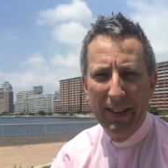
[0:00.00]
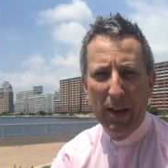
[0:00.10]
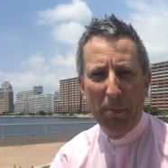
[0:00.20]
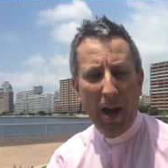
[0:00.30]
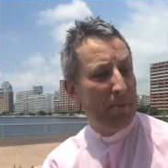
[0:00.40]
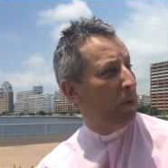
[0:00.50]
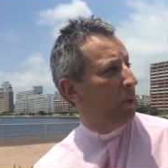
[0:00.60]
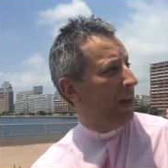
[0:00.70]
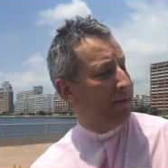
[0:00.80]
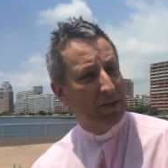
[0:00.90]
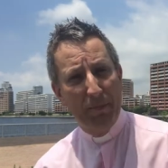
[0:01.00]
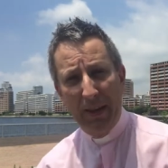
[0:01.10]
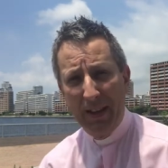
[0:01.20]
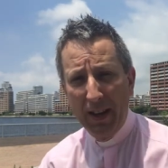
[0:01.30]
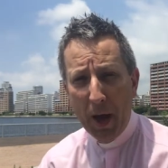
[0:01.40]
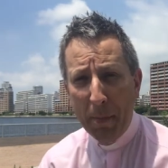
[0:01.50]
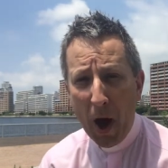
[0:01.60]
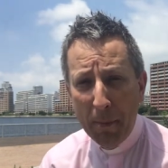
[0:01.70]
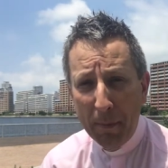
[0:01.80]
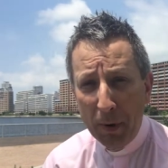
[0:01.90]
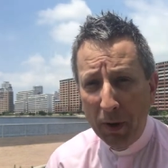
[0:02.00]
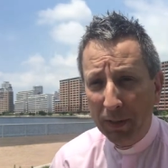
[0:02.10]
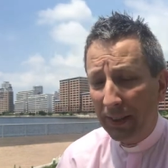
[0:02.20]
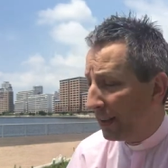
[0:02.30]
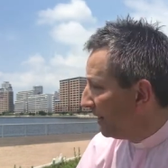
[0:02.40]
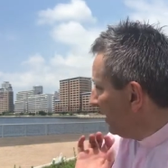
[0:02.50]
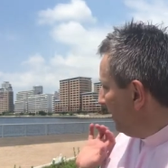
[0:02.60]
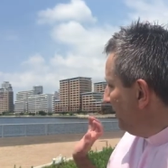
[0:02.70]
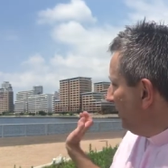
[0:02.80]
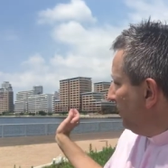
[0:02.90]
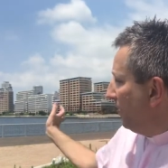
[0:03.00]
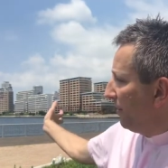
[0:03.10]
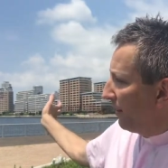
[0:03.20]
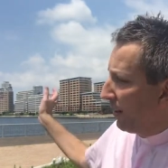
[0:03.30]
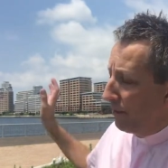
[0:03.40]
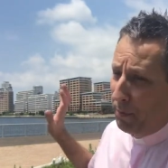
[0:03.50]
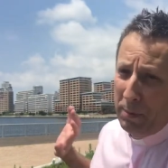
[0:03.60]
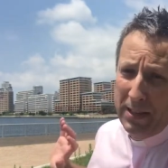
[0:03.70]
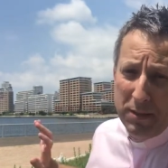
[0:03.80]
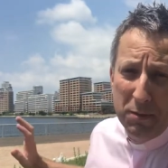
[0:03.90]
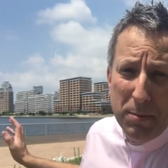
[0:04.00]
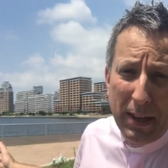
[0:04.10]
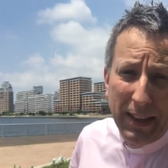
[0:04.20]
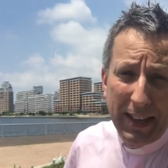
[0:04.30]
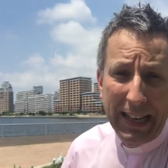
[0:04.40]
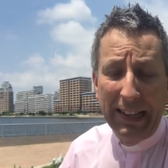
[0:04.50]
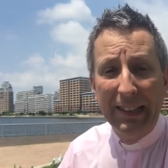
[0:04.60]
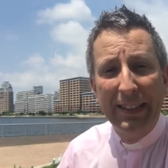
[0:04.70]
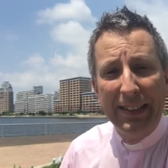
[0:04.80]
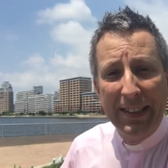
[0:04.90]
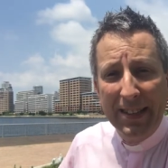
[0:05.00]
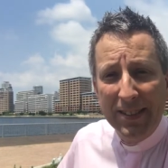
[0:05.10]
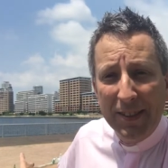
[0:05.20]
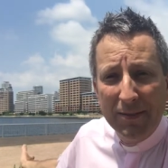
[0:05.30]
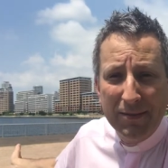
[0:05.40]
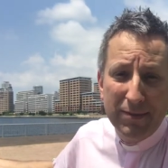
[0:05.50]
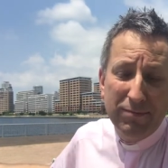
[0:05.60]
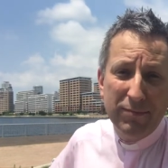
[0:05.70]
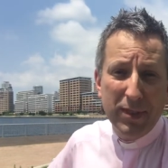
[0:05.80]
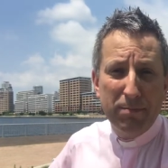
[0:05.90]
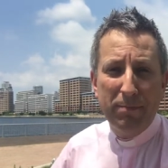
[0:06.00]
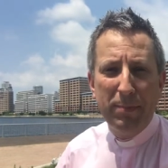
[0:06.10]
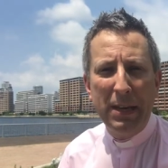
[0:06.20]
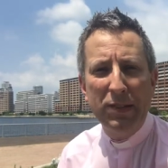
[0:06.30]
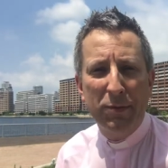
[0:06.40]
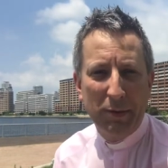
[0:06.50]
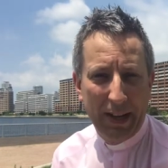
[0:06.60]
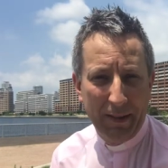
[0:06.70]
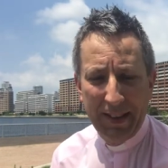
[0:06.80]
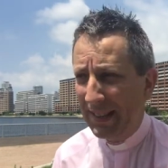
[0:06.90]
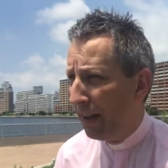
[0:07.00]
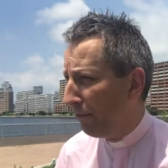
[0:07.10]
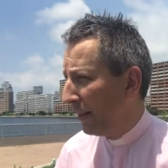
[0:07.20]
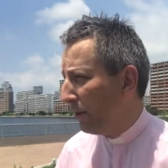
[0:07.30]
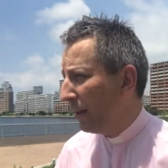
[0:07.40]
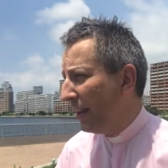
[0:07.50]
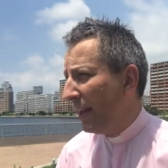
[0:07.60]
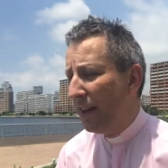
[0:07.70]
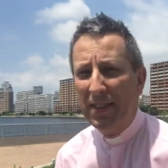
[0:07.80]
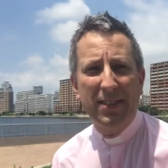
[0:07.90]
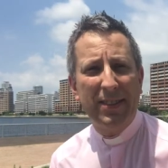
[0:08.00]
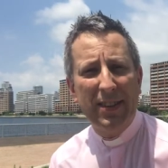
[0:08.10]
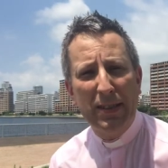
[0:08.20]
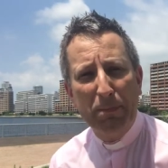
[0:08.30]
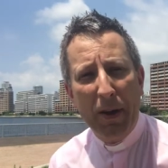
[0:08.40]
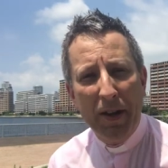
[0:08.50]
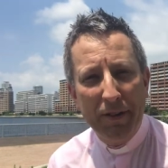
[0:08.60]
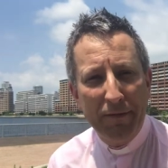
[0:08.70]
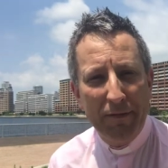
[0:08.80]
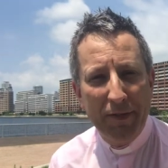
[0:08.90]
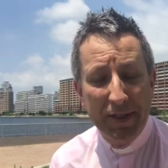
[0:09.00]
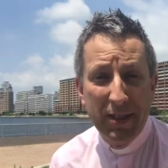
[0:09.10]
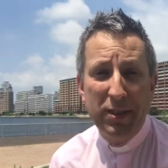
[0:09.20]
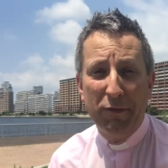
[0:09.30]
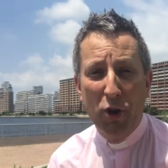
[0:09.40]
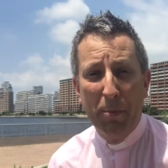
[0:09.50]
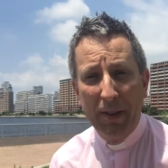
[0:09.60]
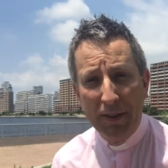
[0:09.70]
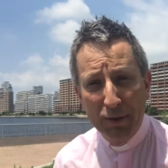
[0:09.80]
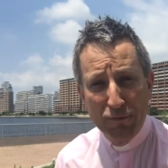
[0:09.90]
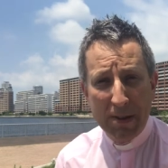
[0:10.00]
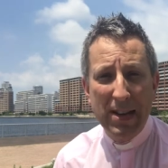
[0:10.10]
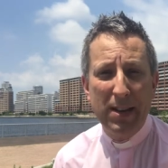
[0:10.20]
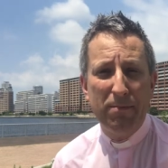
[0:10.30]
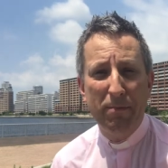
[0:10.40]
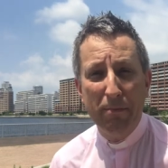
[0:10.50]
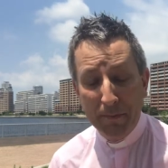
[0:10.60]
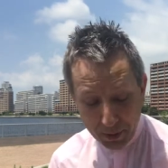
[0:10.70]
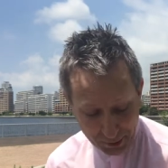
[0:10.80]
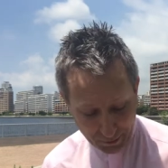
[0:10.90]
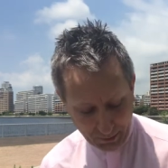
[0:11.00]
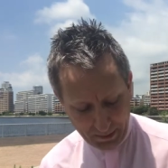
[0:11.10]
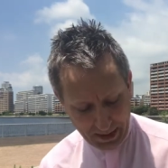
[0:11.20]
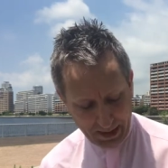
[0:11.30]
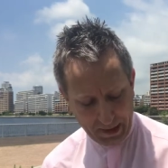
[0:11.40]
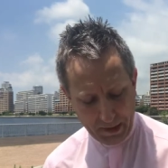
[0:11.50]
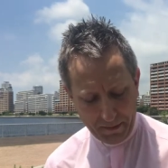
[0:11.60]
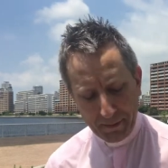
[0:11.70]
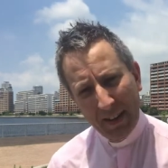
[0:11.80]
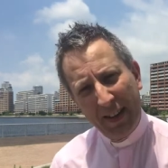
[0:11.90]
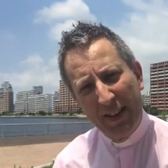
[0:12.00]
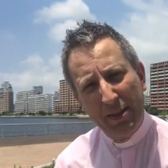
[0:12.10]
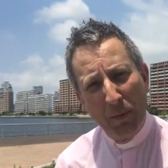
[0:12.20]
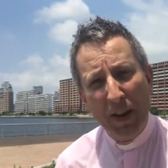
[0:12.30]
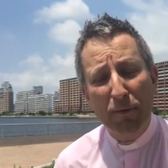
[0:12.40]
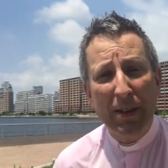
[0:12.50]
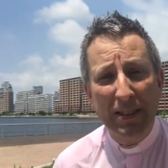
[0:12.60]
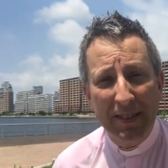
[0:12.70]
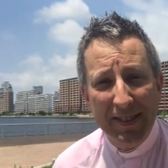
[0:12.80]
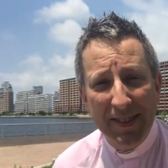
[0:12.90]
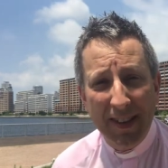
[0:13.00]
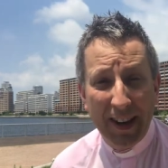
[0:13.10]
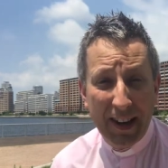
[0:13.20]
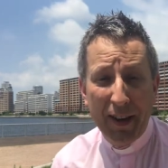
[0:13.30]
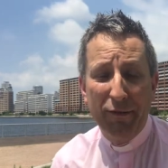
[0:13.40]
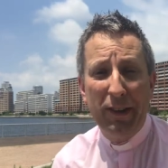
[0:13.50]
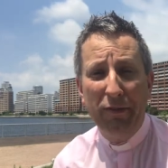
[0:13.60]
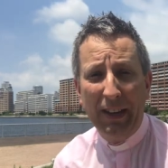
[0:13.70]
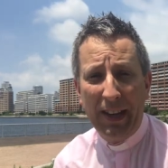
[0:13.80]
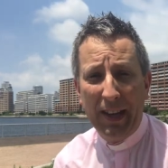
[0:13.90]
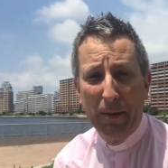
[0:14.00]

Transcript: And behind me we have some of the apartment blocks and the, the kind of place that used to be a canal. And it's uh, just peaceful now. And it's lovely, you know. And this, this is part of the city of Kobe that is really beautiful. Um, and it's one of the reasons that I love living here.